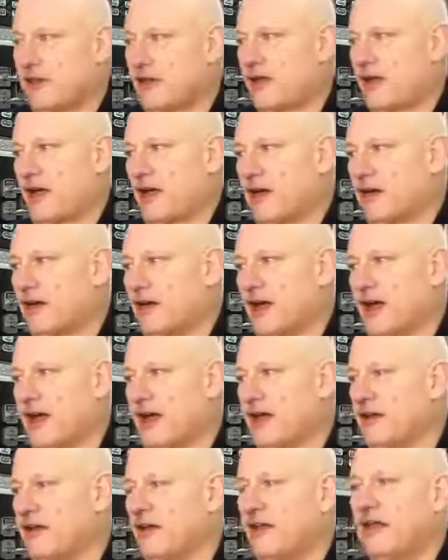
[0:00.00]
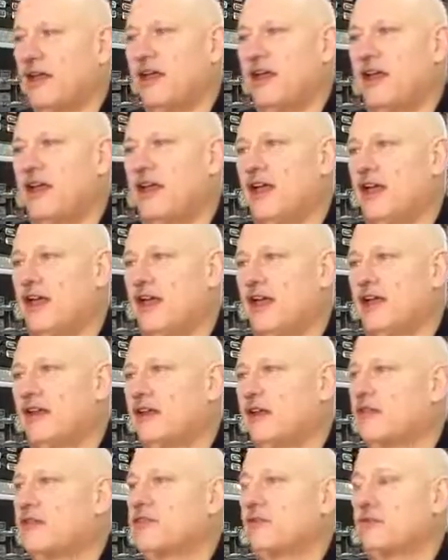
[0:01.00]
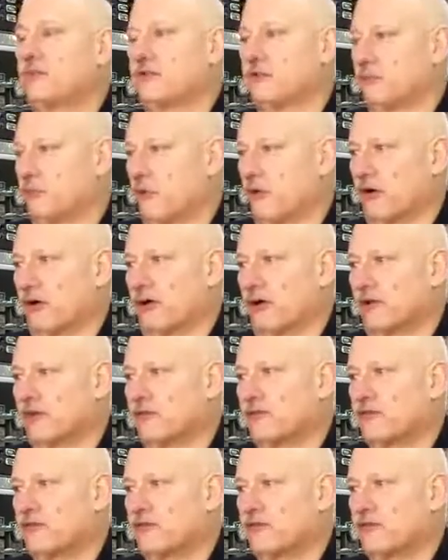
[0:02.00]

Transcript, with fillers: that kind of diet, and nothing was working.